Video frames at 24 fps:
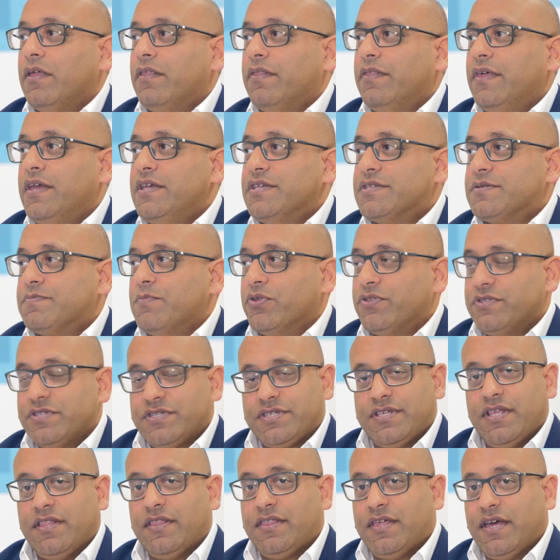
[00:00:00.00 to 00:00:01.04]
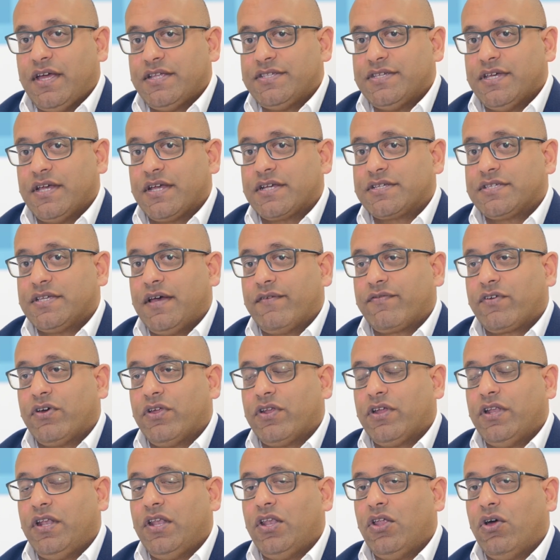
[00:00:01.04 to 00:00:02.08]
These modern synthetics have
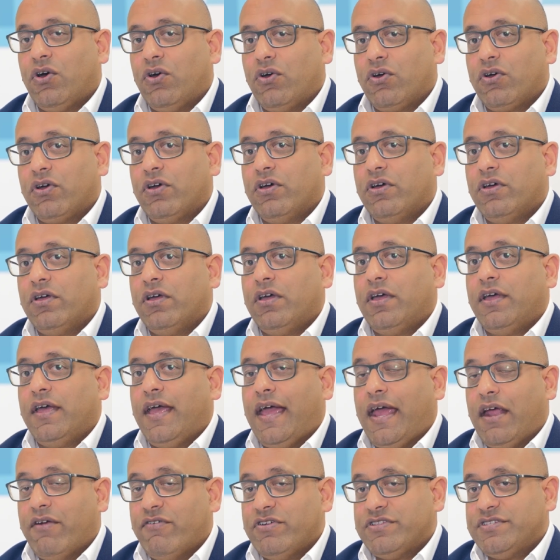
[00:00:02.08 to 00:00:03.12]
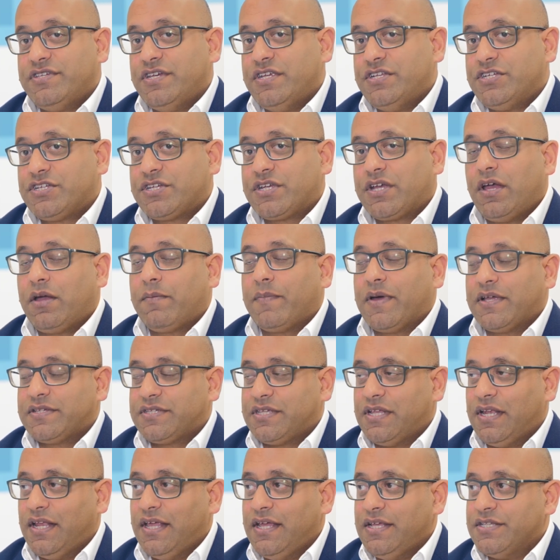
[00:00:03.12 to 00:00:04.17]
got a long heritage, going back
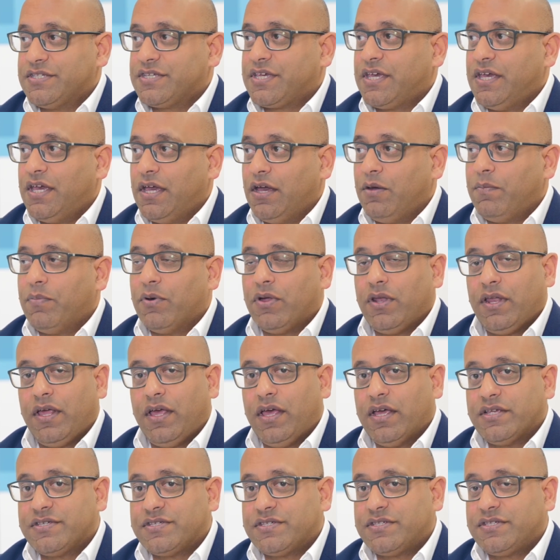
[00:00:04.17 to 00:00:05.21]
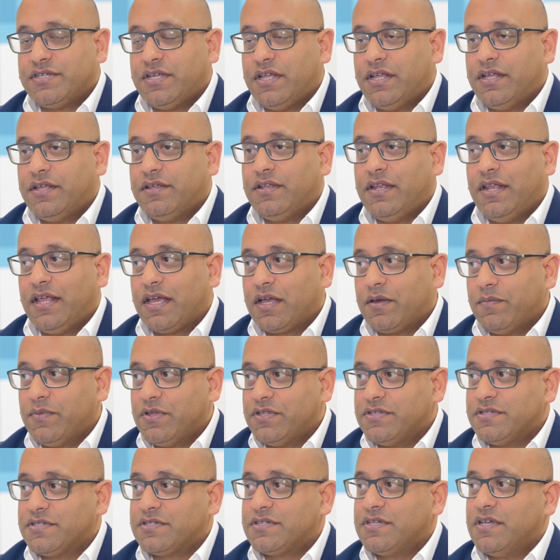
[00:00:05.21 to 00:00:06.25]
to the Leeds Keo polyester
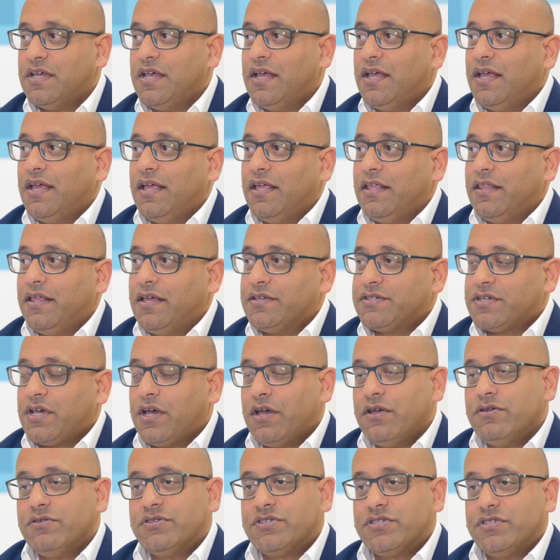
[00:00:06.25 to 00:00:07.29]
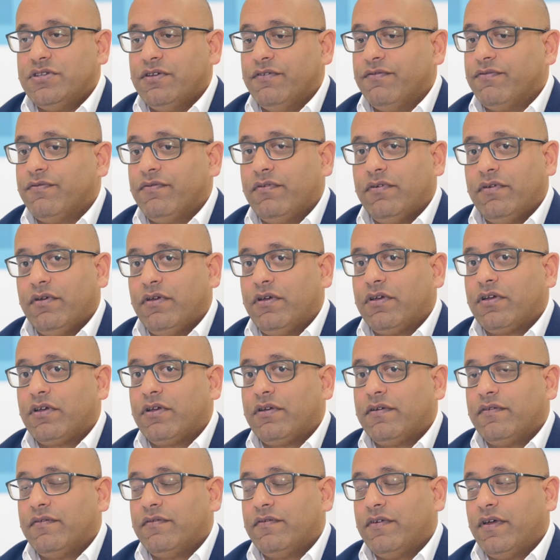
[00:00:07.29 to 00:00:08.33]
ligaments. There's a host of
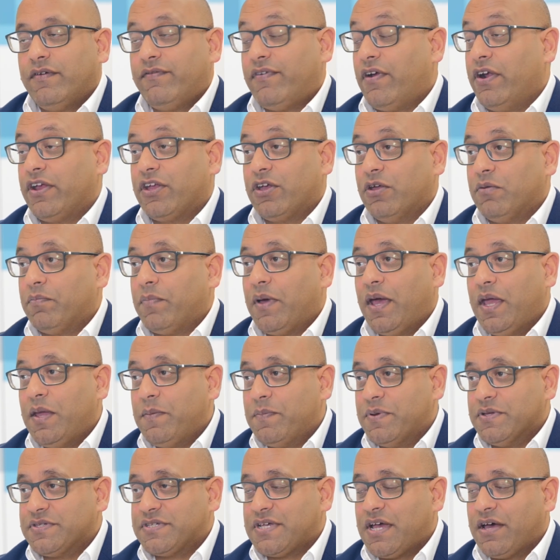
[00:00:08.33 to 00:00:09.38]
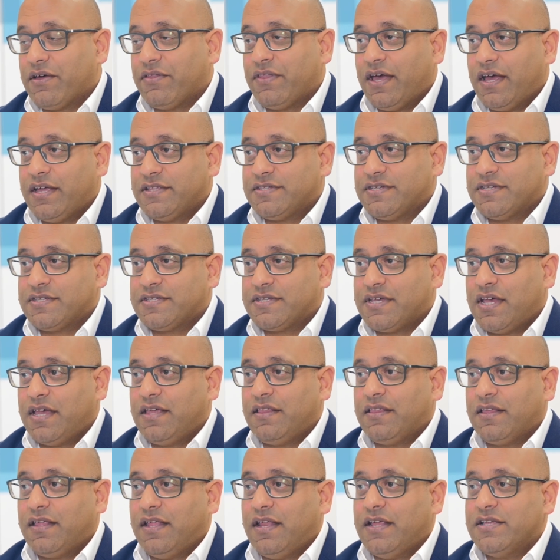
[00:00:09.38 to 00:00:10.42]
very good papers out there to say
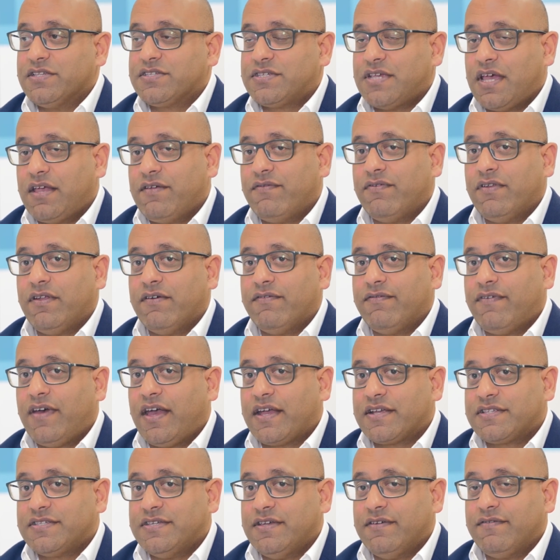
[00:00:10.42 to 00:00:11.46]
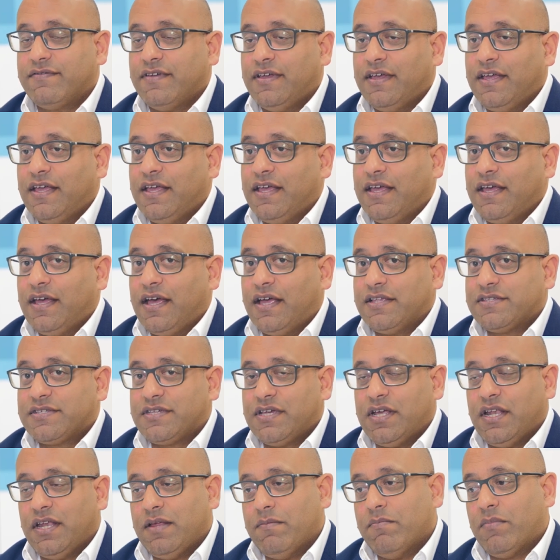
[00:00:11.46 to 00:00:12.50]
that it's safe and effective, and
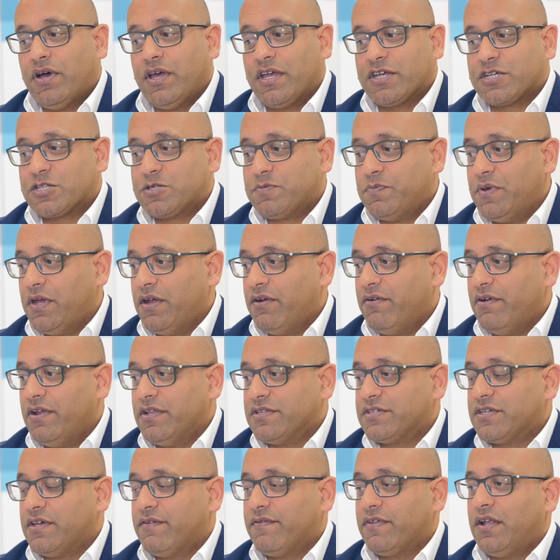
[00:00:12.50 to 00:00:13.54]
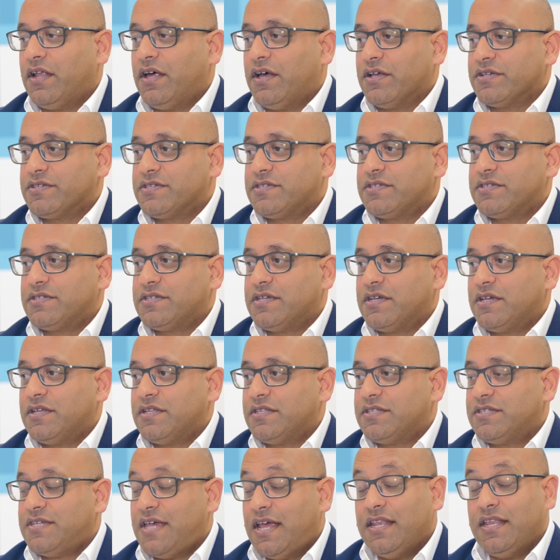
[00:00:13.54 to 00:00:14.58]
certainly in my experience over the last
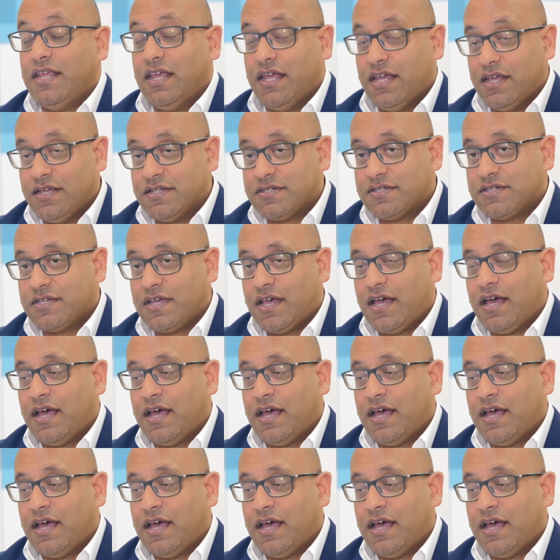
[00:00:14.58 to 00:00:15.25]
10 years,